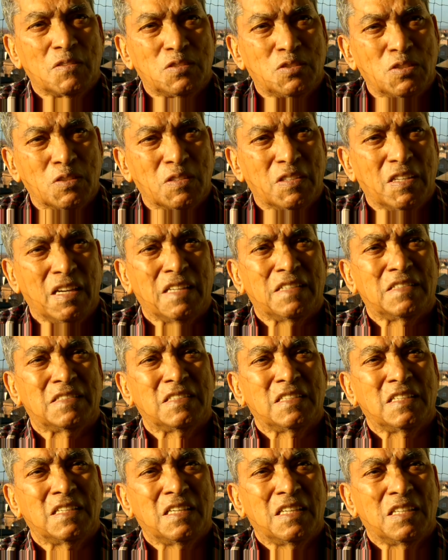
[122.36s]
To
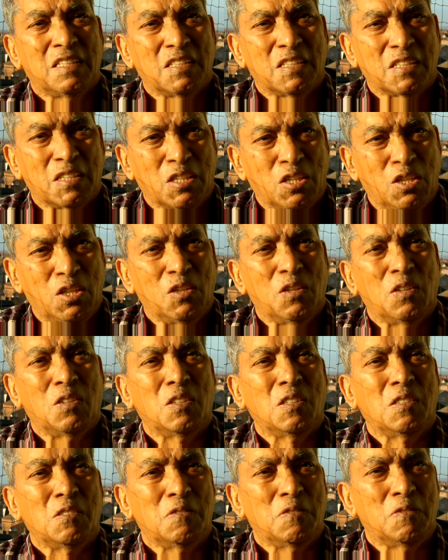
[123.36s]
get
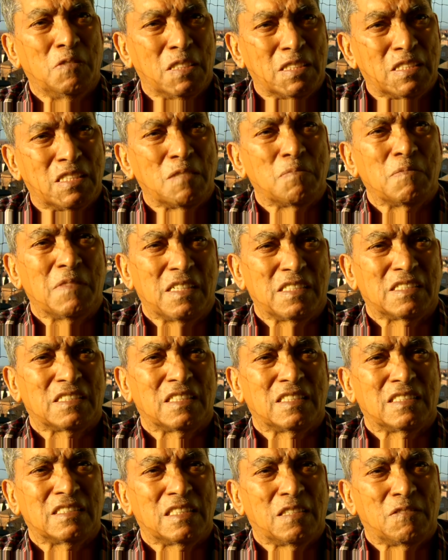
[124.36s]
cure with the
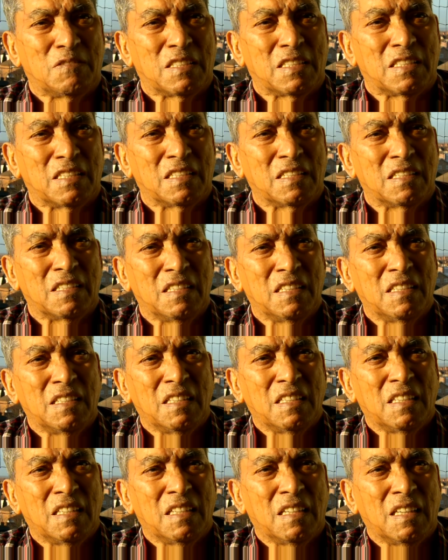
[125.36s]
medicine and everything,
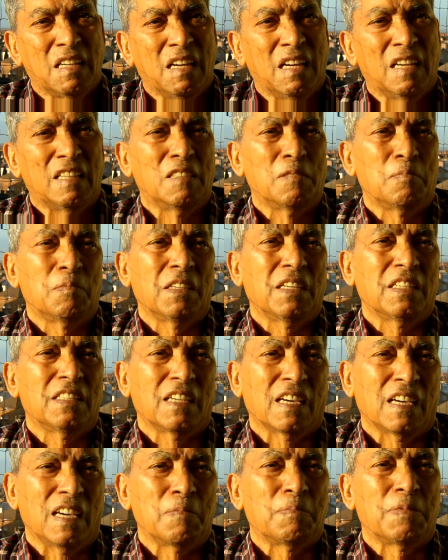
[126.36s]
I'll be
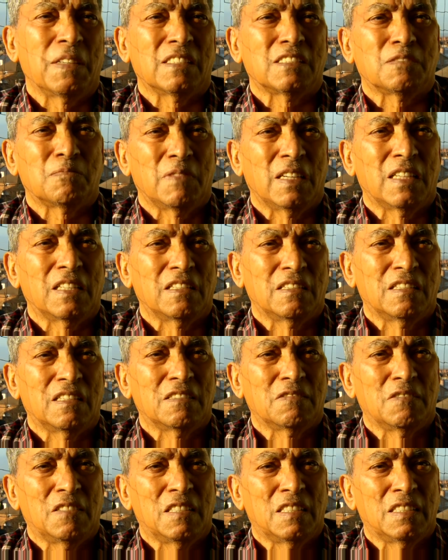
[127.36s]
the happiest man in
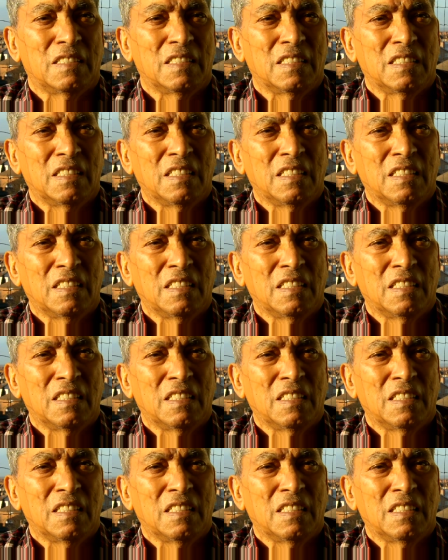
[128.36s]
this world.